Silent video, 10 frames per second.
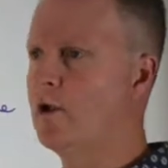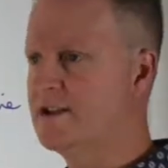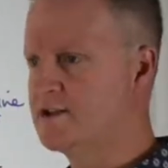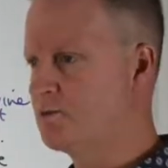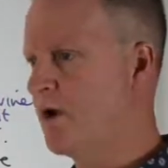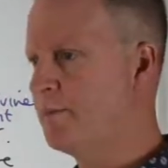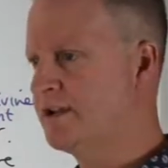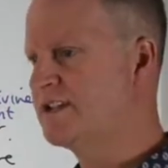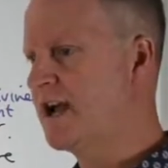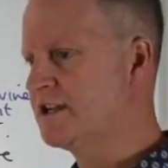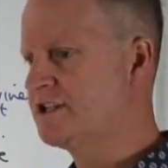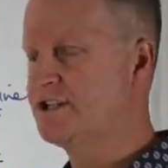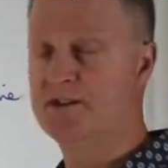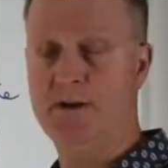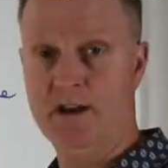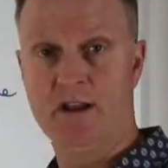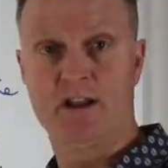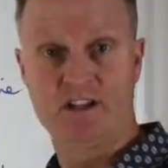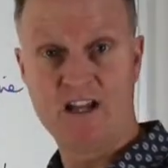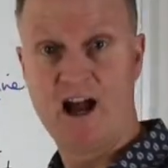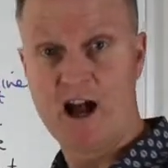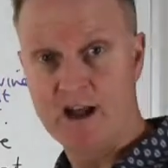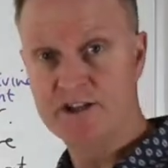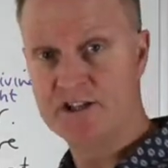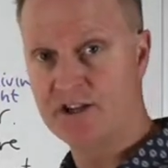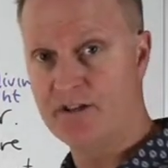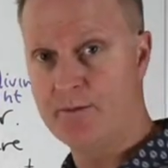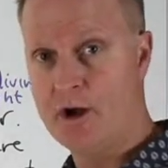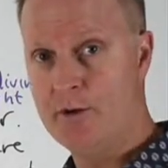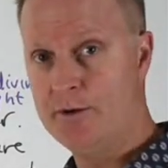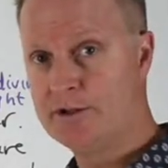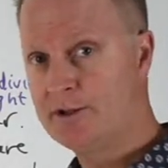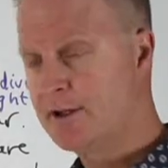his reputation is a bit tarnished at the moment,